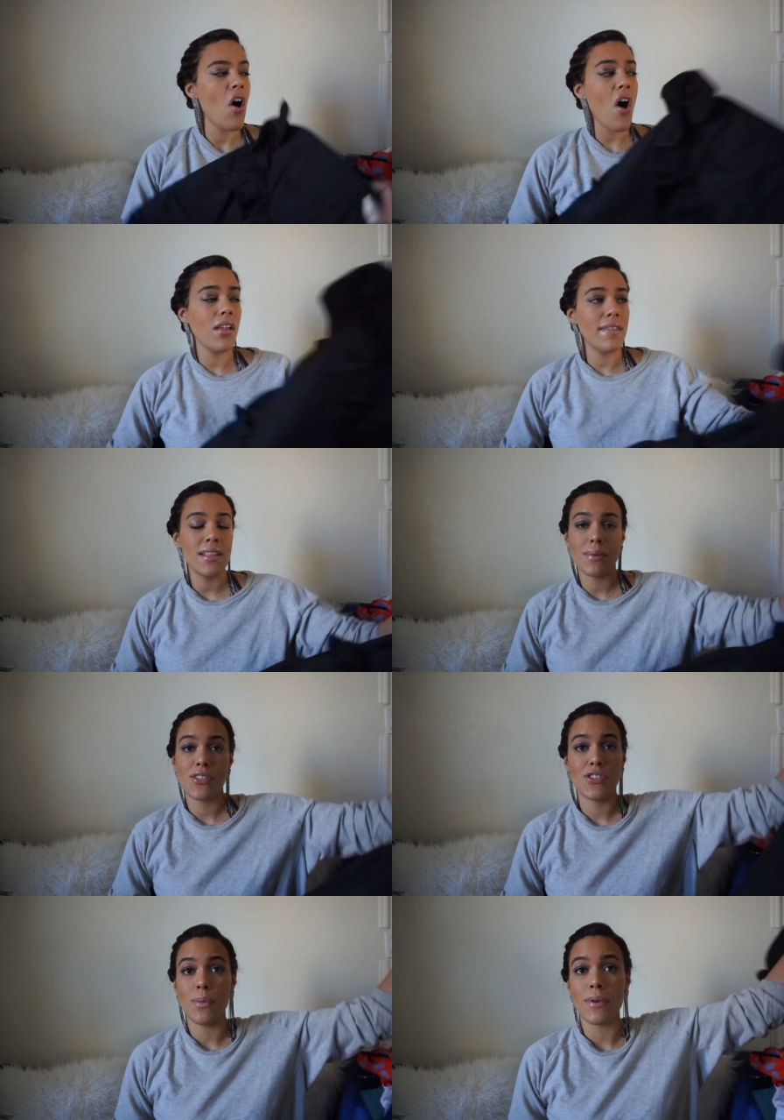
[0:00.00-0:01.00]
All of these were
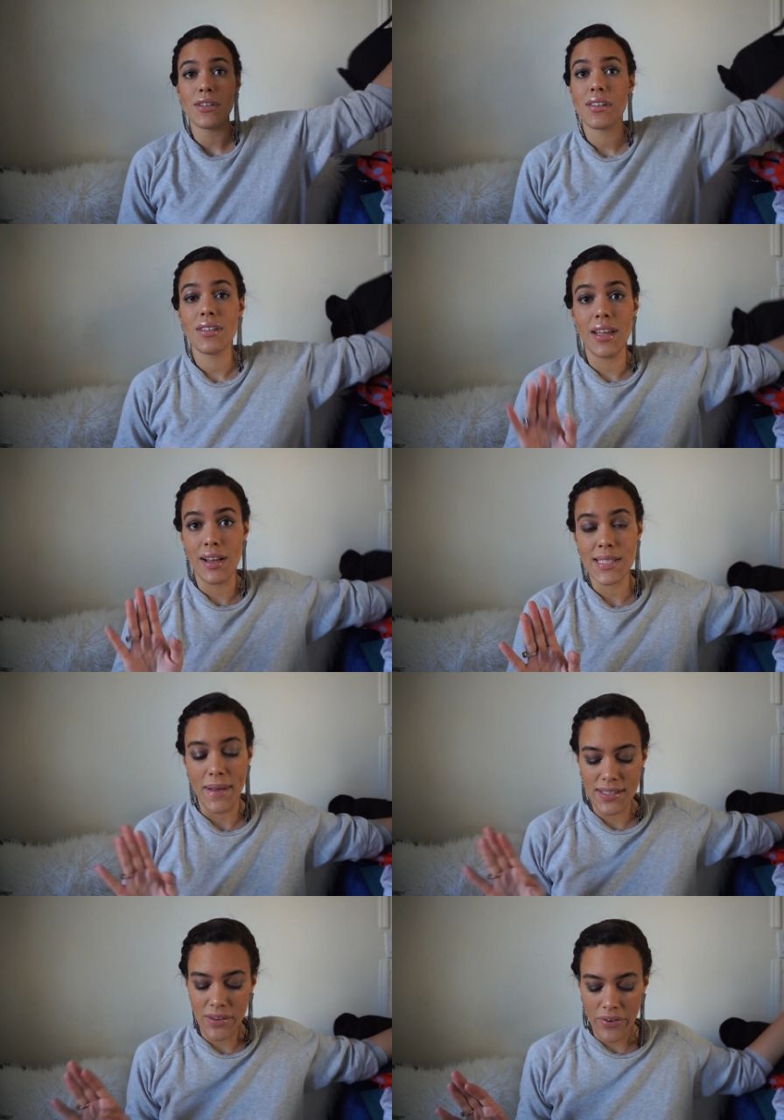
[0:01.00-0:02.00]
super
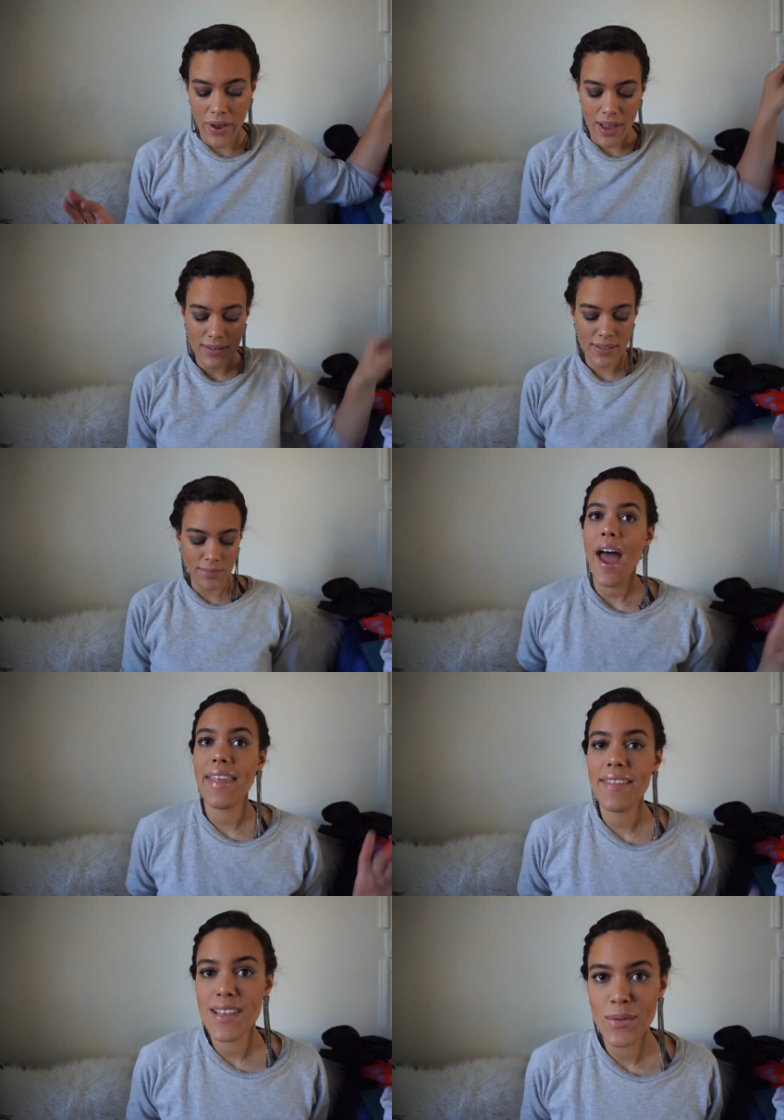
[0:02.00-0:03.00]
inexpensive, you guys. I
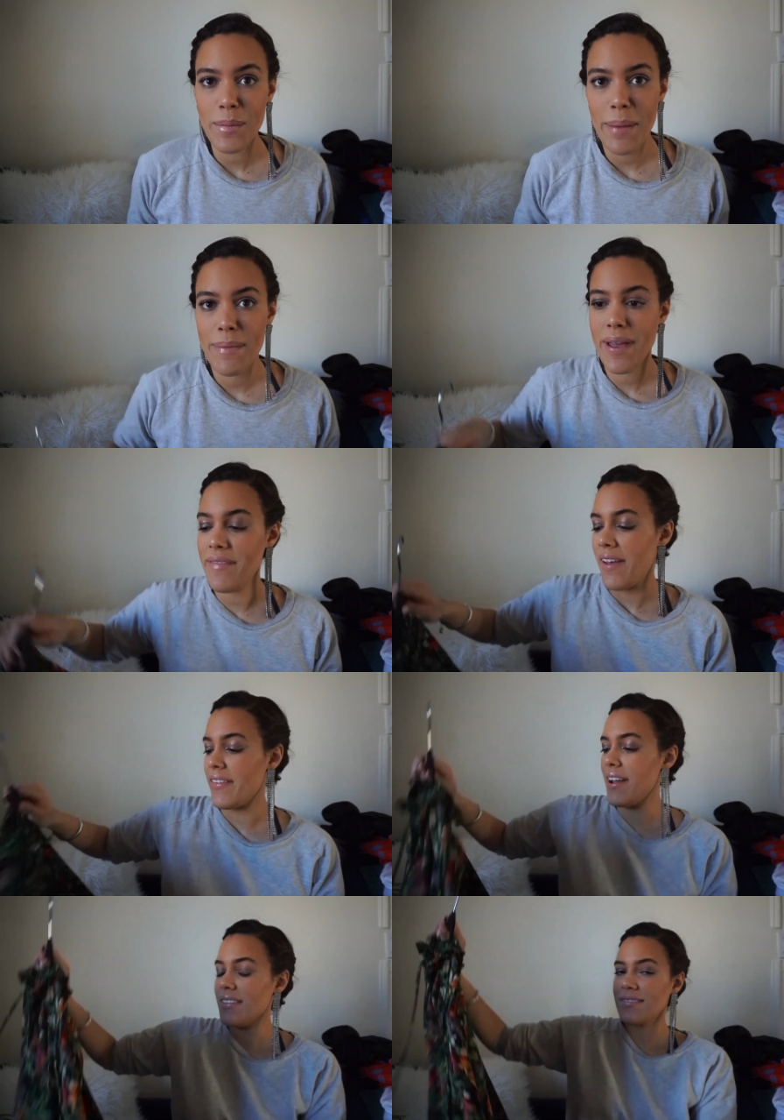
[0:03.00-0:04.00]
think this one might be my
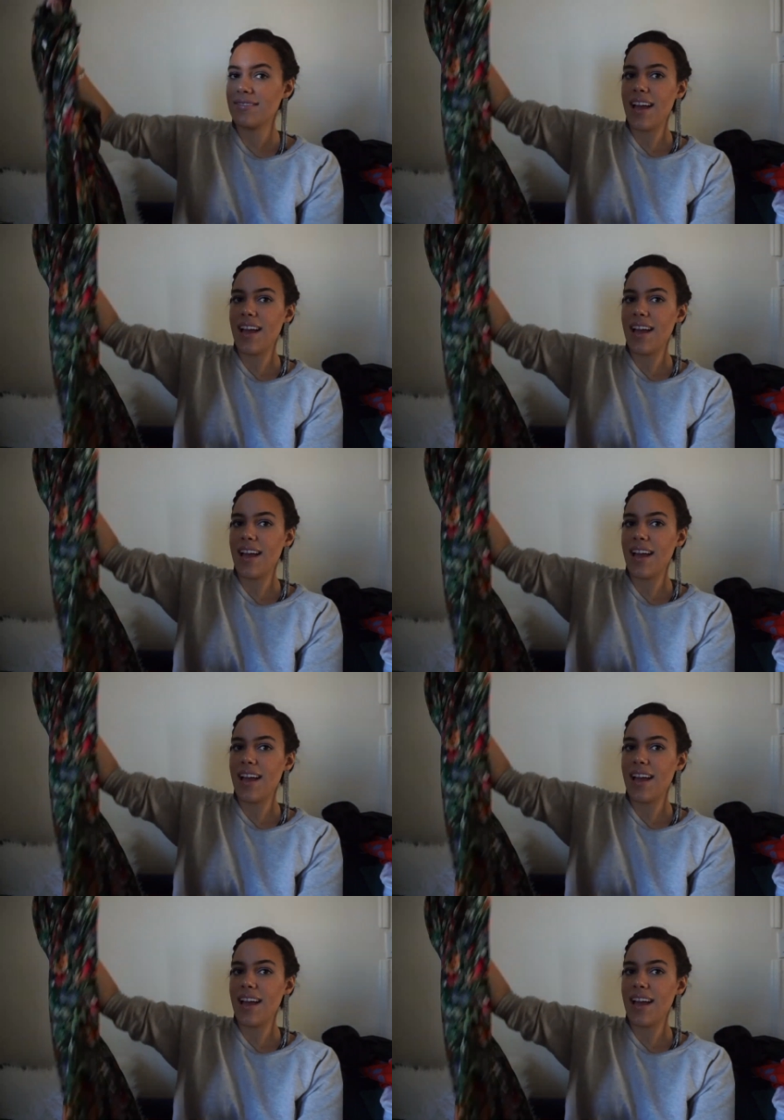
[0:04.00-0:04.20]
favorite.